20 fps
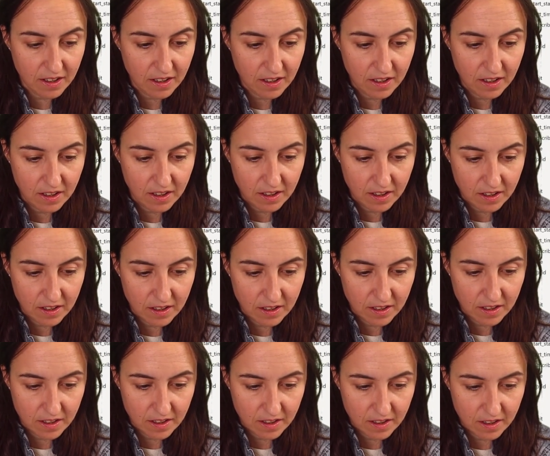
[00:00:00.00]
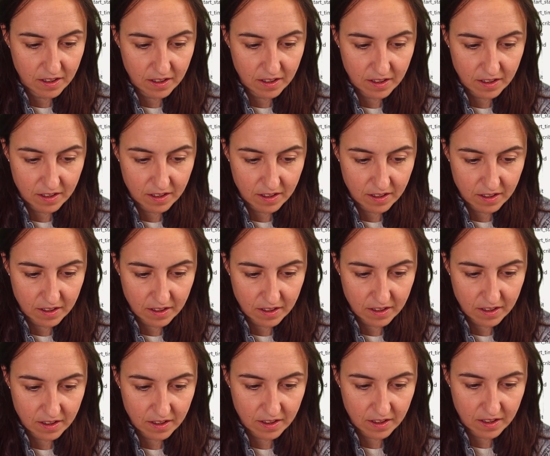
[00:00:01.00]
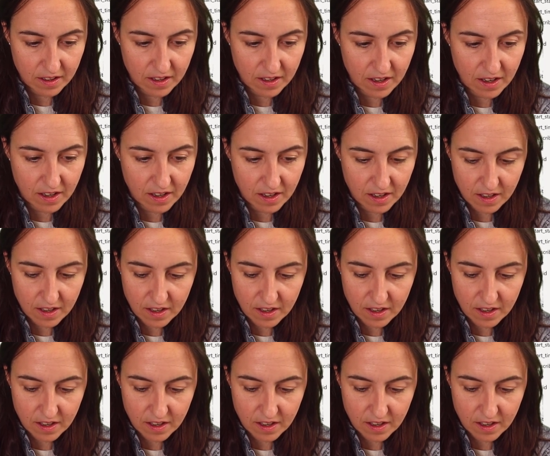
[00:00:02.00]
(silence)